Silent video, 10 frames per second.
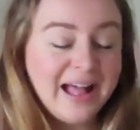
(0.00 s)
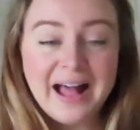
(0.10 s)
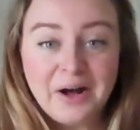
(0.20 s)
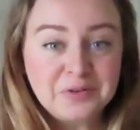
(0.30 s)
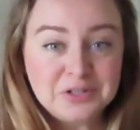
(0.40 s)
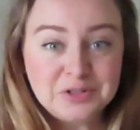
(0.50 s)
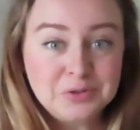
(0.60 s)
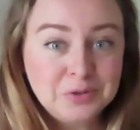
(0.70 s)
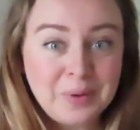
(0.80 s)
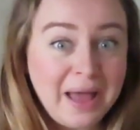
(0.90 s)
how to
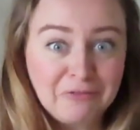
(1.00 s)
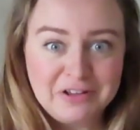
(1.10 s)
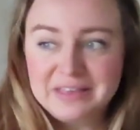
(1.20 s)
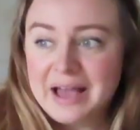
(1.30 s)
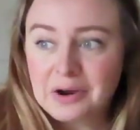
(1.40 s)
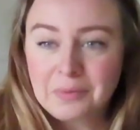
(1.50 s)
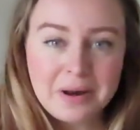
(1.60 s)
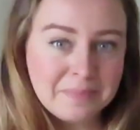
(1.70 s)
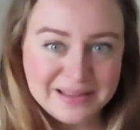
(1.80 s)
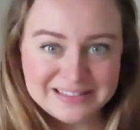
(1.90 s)
do everything, how to
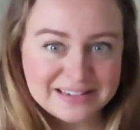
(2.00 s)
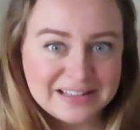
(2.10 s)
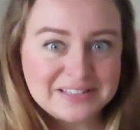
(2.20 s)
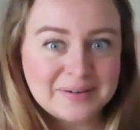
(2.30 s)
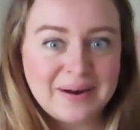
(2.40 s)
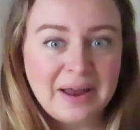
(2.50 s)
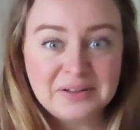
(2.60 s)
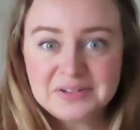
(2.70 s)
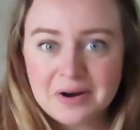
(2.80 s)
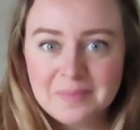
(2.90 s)
run a business or how
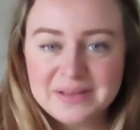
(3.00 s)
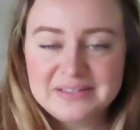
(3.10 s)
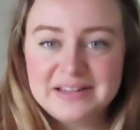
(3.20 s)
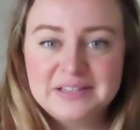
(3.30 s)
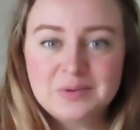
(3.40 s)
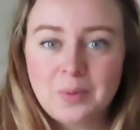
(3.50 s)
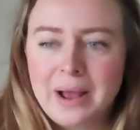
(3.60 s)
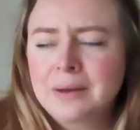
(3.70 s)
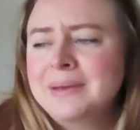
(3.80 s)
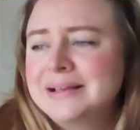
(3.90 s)
to start a business or
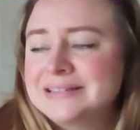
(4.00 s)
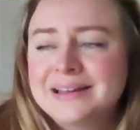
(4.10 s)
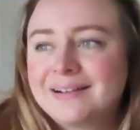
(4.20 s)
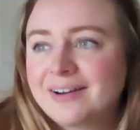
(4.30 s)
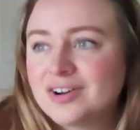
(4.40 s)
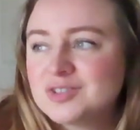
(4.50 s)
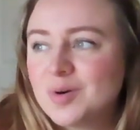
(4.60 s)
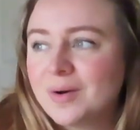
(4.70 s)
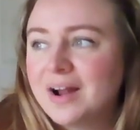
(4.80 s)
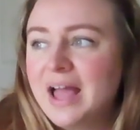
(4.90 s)
how to make stickers
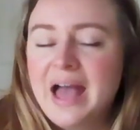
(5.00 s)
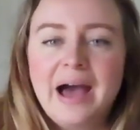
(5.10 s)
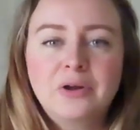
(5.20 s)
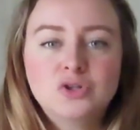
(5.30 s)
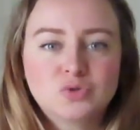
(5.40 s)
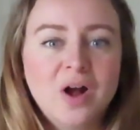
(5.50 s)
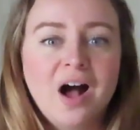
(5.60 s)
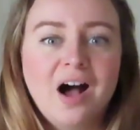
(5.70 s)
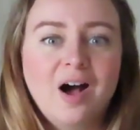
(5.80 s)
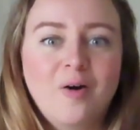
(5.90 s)
or how to
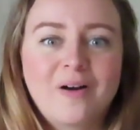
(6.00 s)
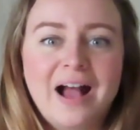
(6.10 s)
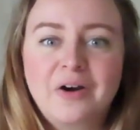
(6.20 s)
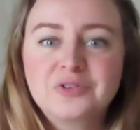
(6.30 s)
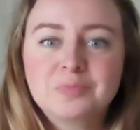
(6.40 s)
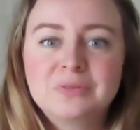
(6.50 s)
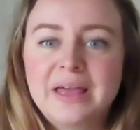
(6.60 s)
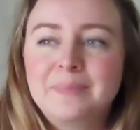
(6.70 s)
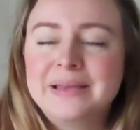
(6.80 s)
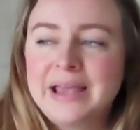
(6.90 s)
draw or how to
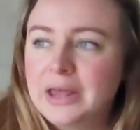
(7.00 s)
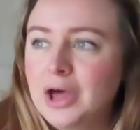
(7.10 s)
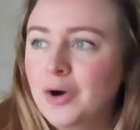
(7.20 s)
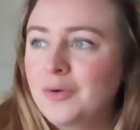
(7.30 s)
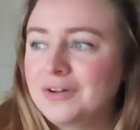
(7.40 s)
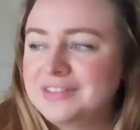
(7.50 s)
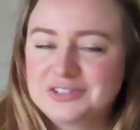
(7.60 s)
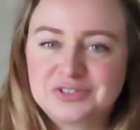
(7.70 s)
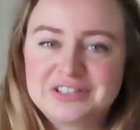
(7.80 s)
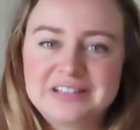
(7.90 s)
play piano, or
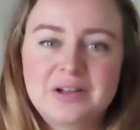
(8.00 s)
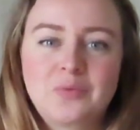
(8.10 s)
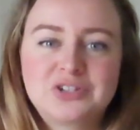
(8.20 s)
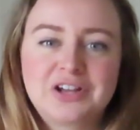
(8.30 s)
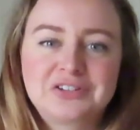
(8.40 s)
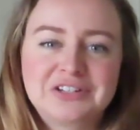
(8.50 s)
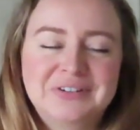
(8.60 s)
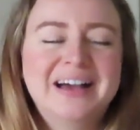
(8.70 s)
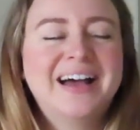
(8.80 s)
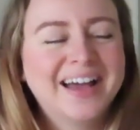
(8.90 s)
these are just things I wish I could do.